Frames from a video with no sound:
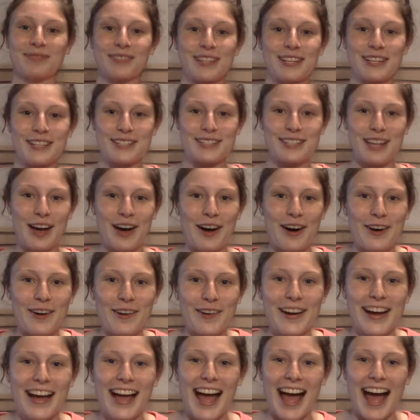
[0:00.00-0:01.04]

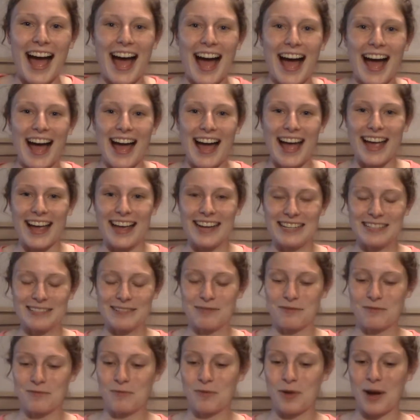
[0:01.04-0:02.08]
So I
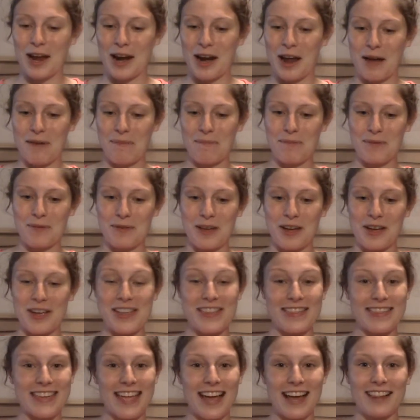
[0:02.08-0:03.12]
went up
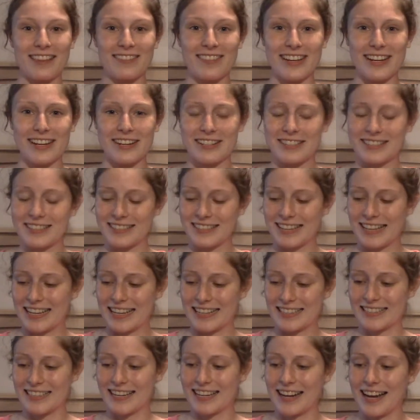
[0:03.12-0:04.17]
in the elevator because, like
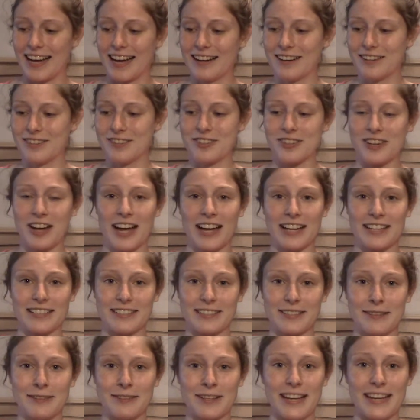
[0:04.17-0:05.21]
I said, I had a giant
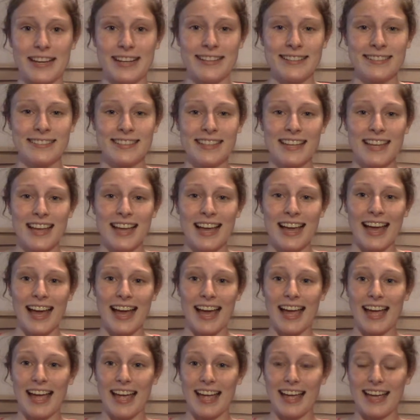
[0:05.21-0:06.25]
suitcase.
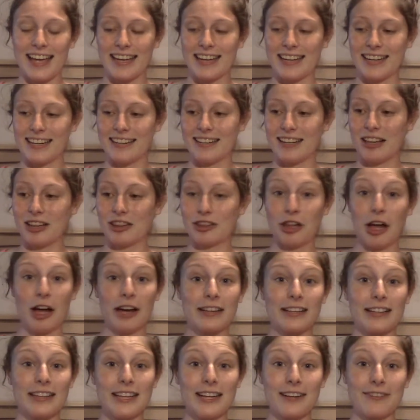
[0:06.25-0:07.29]
And
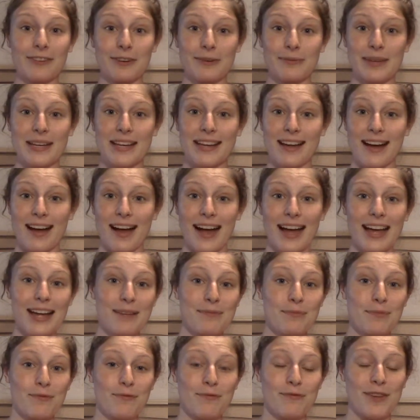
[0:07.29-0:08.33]
luckily for me, I
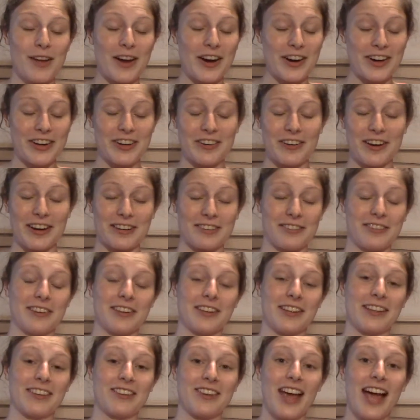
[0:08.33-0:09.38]
am very
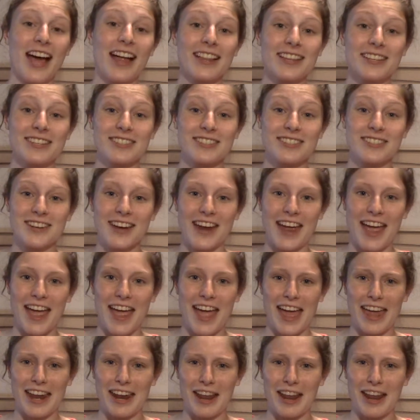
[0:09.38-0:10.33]
directionally challenged, and